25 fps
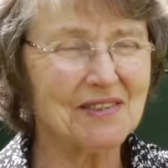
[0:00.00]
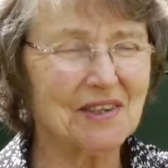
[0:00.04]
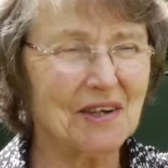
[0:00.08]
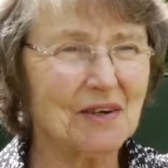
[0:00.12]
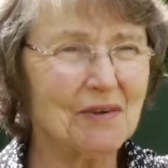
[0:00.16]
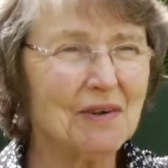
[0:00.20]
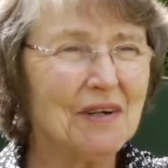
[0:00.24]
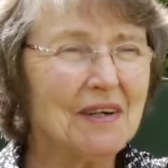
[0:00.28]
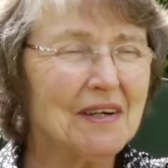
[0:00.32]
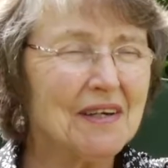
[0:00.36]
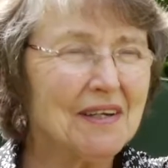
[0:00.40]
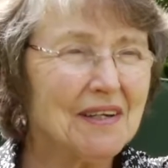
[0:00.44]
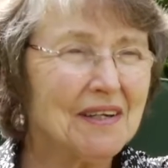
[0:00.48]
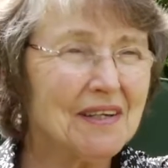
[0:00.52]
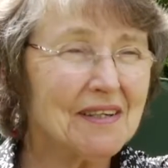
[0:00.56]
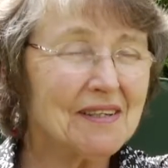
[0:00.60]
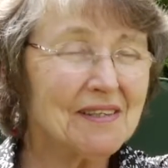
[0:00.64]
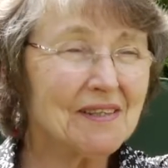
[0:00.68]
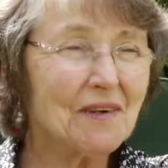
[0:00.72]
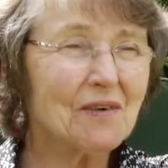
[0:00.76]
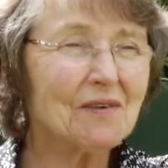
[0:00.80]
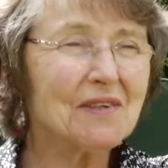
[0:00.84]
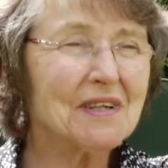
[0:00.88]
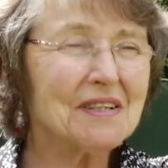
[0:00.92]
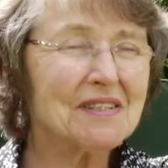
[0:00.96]
So he's
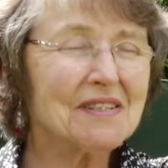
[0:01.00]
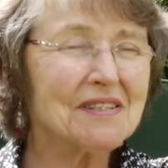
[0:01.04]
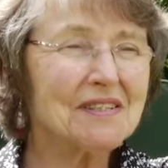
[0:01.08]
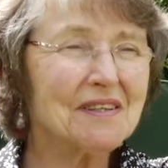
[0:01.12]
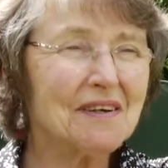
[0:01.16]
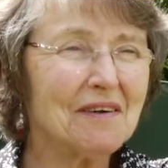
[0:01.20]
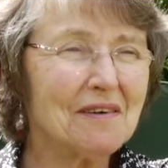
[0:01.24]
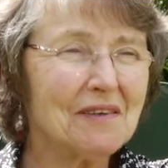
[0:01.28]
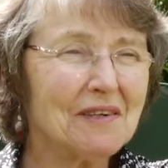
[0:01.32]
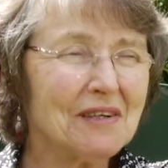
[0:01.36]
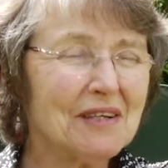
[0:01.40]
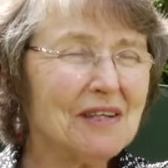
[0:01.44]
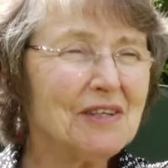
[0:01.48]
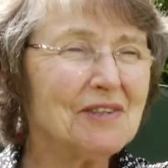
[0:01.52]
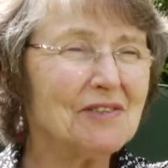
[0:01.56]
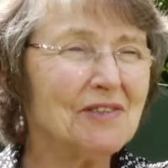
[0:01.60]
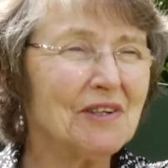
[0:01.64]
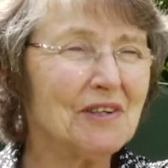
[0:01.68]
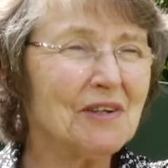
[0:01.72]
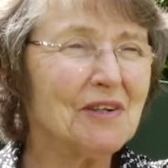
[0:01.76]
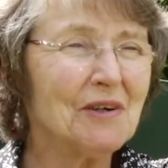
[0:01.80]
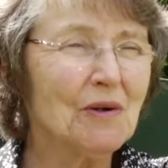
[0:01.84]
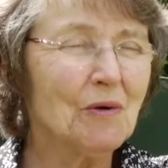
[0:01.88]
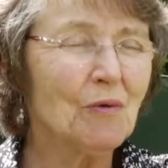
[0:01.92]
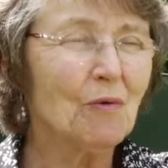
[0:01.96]
not necessarily an
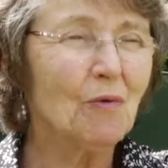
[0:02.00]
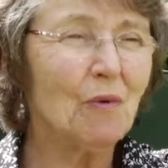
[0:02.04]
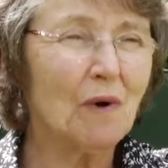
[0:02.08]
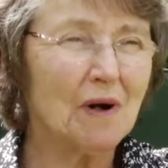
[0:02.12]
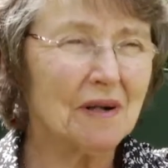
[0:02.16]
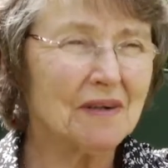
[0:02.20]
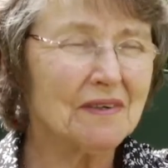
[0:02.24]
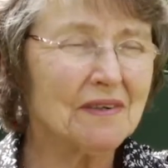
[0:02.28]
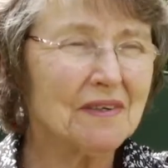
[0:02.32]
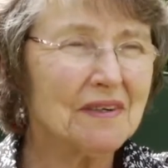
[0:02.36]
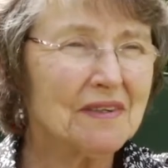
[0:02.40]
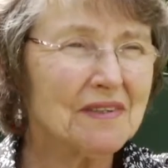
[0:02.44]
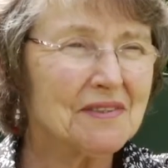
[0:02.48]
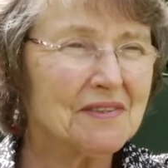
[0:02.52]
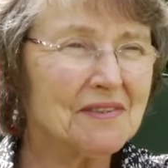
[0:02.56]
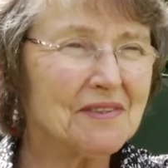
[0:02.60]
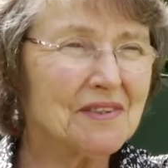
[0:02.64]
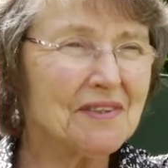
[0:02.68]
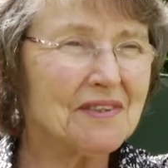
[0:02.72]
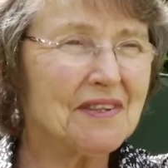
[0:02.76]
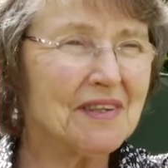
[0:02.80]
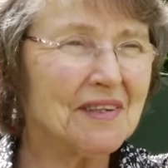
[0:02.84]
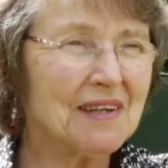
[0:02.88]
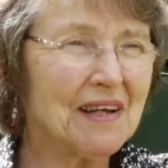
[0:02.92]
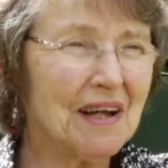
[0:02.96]
easy one
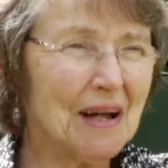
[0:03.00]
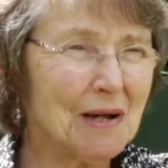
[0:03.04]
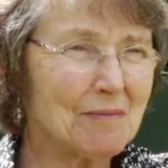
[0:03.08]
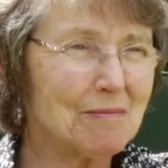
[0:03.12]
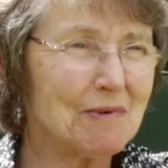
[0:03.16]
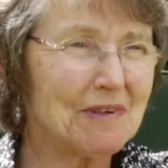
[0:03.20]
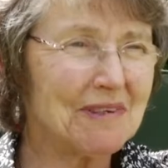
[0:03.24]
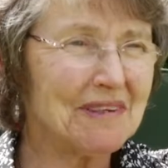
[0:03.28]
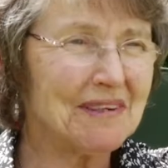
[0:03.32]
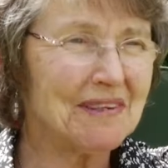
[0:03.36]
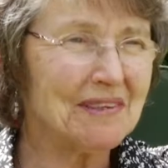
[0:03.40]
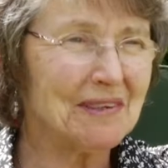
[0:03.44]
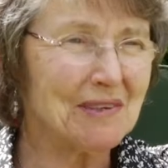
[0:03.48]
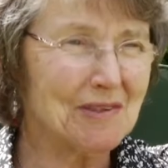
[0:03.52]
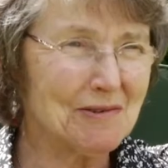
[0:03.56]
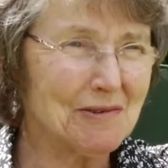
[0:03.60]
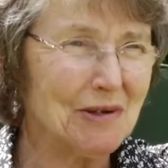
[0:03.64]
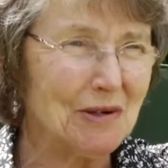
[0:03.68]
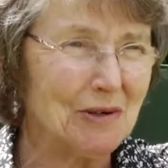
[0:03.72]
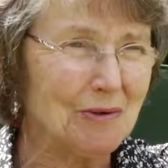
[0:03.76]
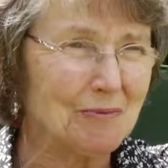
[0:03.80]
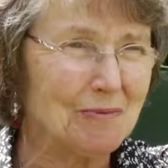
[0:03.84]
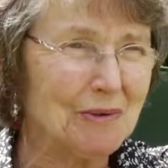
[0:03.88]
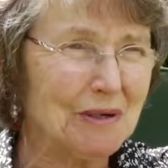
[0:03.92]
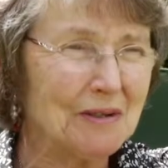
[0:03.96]
sitting happily in a
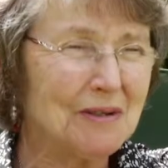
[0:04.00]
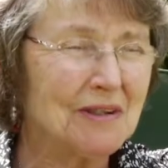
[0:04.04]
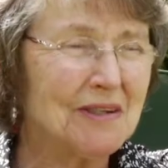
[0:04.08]
group.